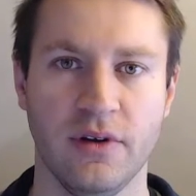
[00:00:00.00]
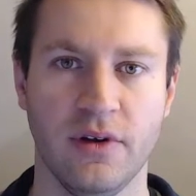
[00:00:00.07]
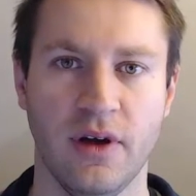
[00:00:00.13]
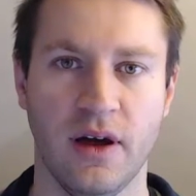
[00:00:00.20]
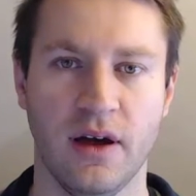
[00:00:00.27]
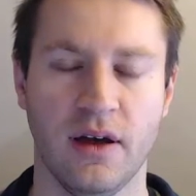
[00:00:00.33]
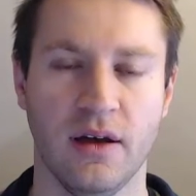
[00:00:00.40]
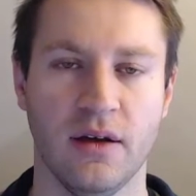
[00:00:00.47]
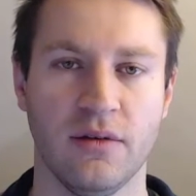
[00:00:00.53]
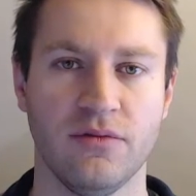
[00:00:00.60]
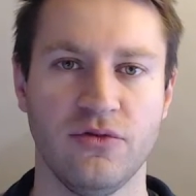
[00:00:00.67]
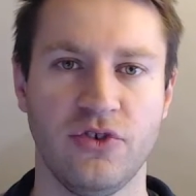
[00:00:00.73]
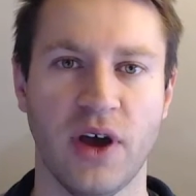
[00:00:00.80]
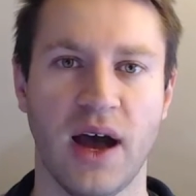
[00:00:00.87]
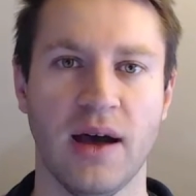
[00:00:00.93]
uh,
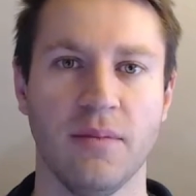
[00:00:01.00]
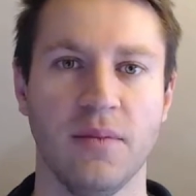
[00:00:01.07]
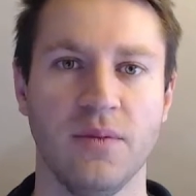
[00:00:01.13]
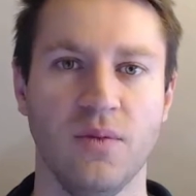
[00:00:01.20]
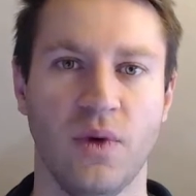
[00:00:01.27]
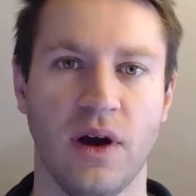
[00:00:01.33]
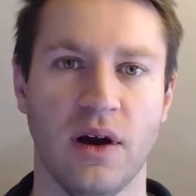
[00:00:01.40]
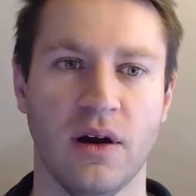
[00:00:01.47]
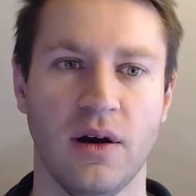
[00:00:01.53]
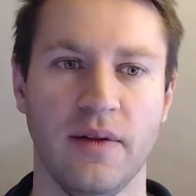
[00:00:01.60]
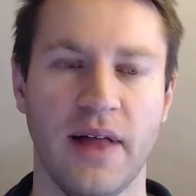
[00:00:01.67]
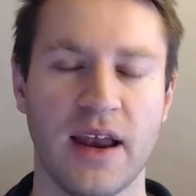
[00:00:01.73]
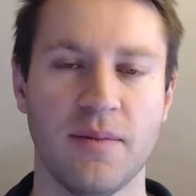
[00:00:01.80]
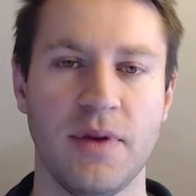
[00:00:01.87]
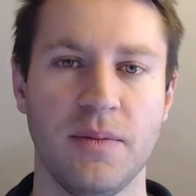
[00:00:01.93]
job where a
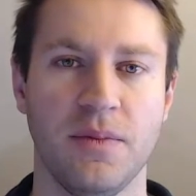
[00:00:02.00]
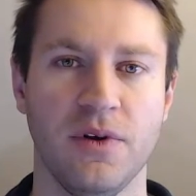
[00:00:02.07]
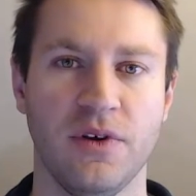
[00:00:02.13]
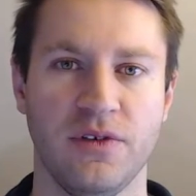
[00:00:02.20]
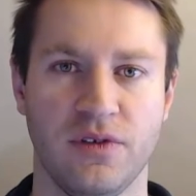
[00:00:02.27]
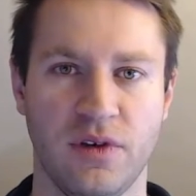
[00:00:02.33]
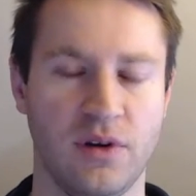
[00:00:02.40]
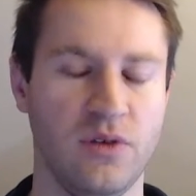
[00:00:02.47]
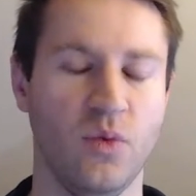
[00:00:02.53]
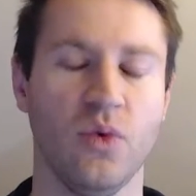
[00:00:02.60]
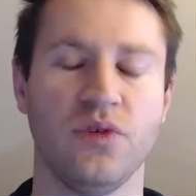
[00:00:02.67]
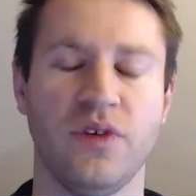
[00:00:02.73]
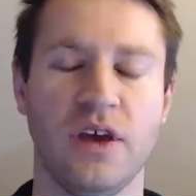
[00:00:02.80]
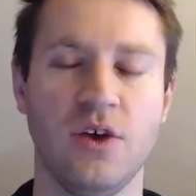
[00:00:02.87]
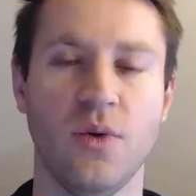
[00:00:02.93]
lot of people so you,
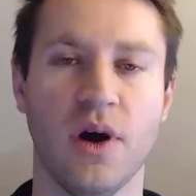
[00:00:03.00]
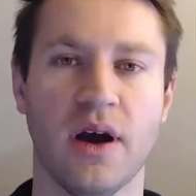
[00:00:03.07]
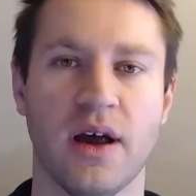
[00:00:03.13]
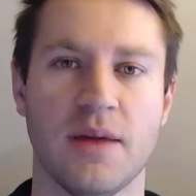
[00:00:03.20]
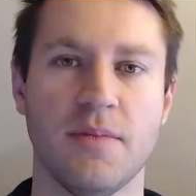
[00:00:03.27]
say you work on a